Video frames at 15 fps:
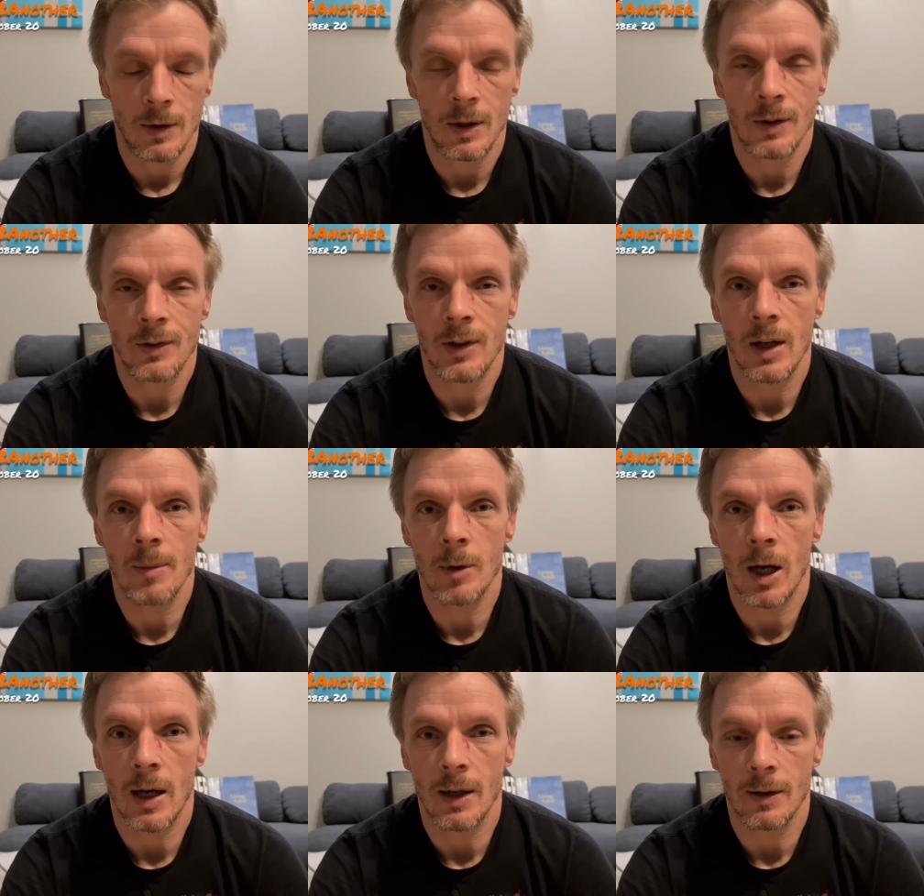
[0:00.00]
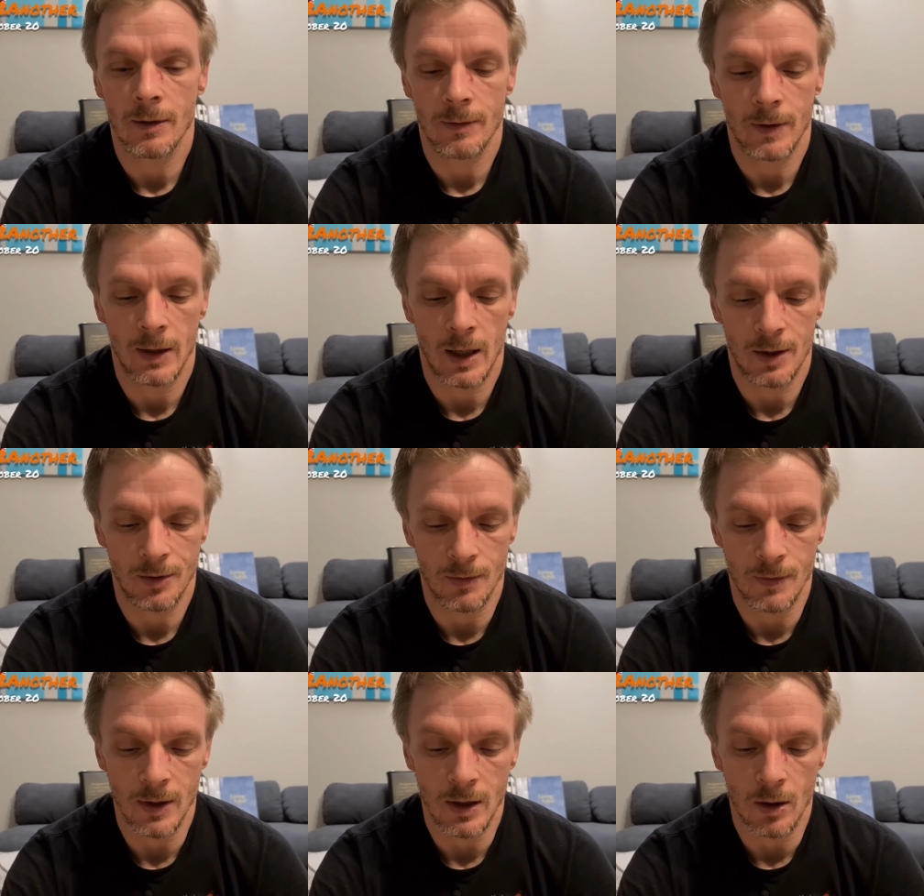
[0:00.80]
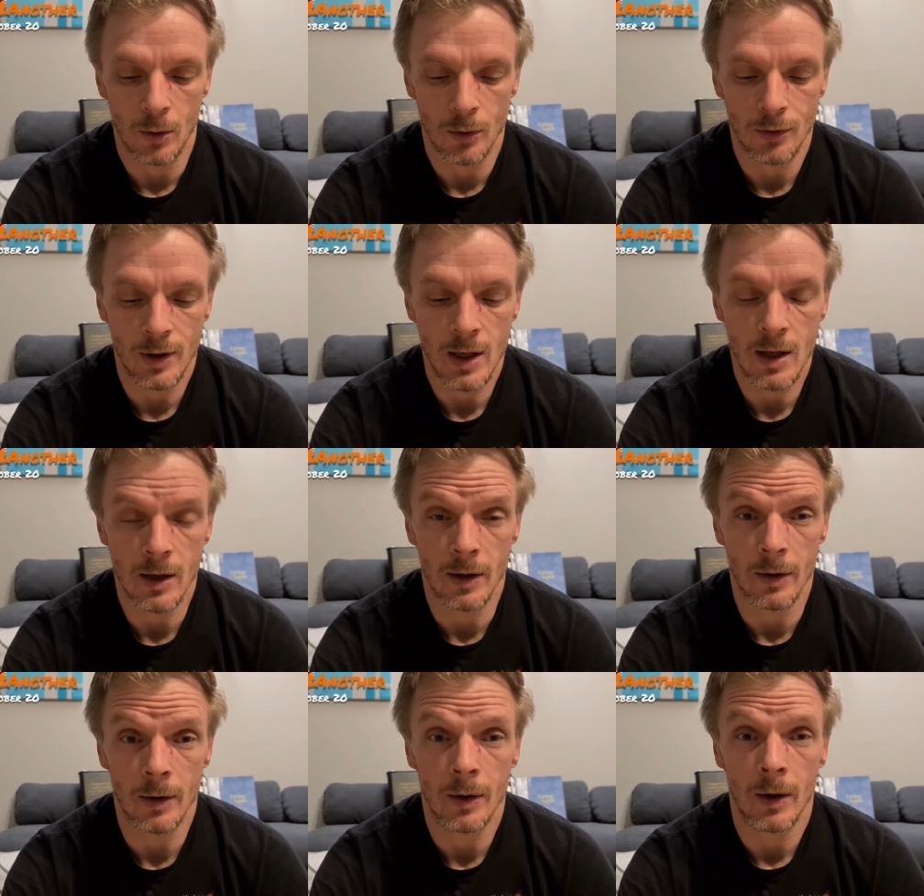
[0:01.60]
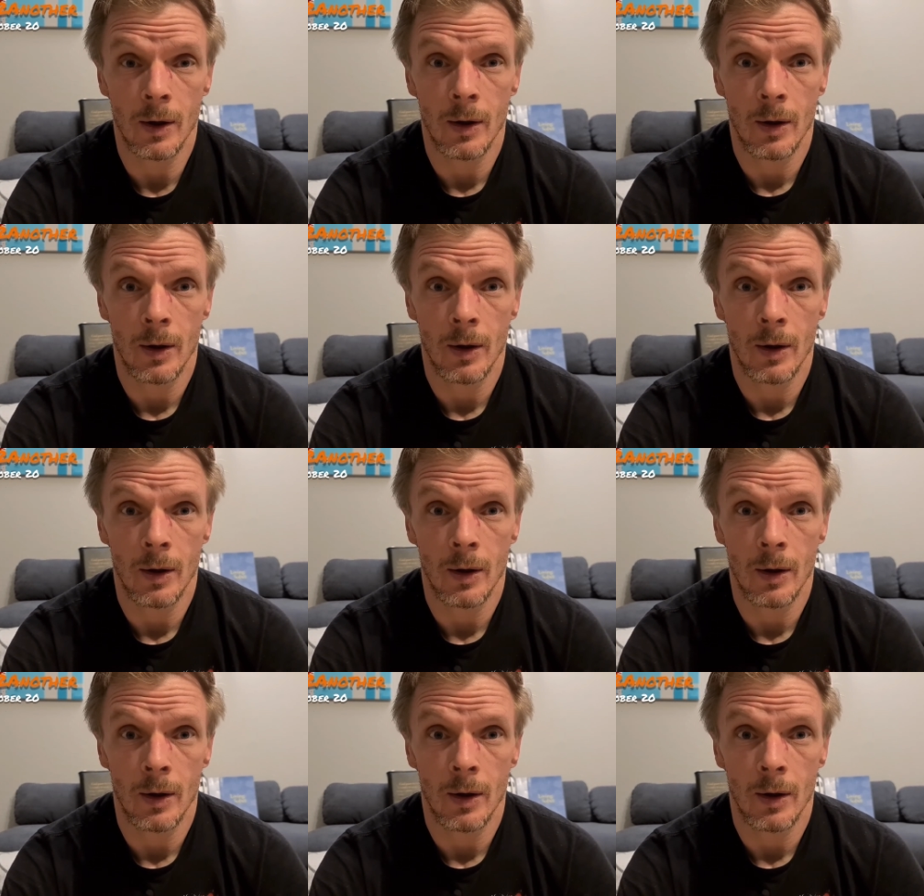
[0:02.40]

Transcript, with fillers: The same kind of philosophy goes here.